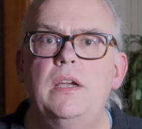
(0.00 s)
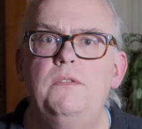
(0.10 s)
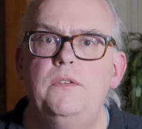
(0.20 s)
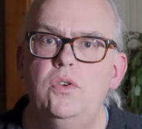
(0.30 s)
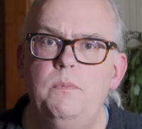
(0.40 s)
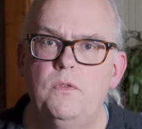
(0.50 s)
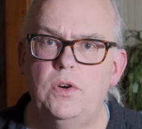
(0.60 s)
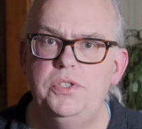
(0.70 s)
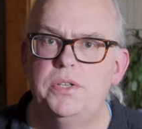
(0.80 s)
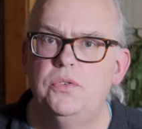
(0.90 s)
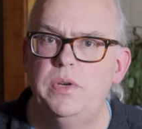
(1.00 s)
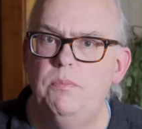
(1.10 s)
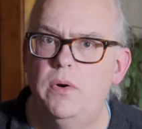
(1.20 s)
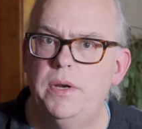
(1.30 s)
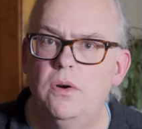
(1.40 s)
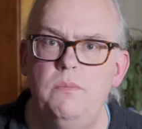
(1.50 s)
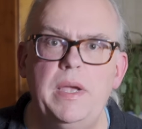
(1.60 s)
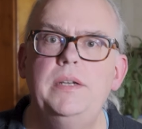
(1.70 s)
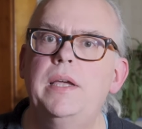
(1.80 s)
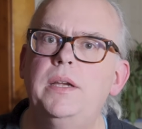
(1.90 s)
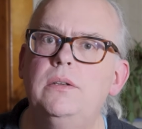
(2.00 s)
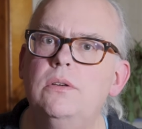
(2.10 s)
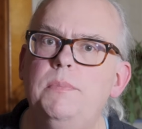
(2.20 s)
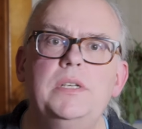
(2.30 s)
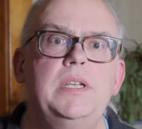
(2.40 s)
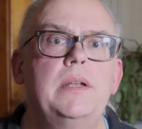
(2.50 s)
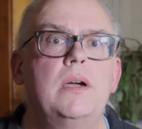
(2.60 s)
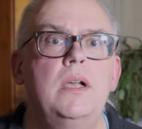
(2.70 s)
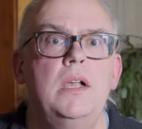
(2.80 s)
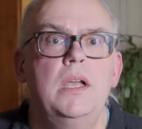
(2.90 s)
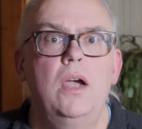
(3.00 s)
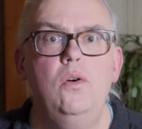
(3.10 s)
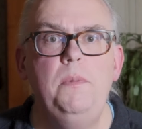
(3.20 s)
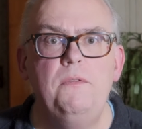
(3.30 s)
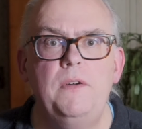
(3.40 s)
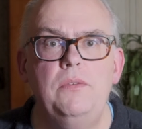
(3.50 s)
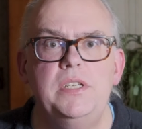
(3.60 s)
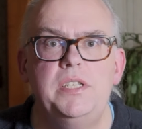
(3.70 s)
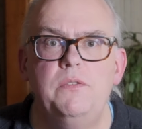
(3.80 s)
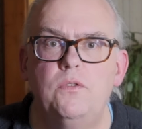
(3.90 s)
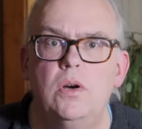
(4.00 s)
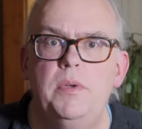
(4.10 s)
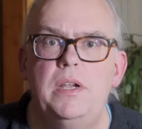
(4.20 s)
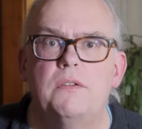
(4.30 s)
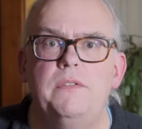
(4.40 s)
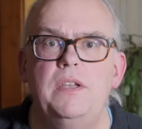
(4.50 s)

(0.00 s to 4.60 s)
F-Loop version 3.0 magnetic loop antenna. I hope you found this informative.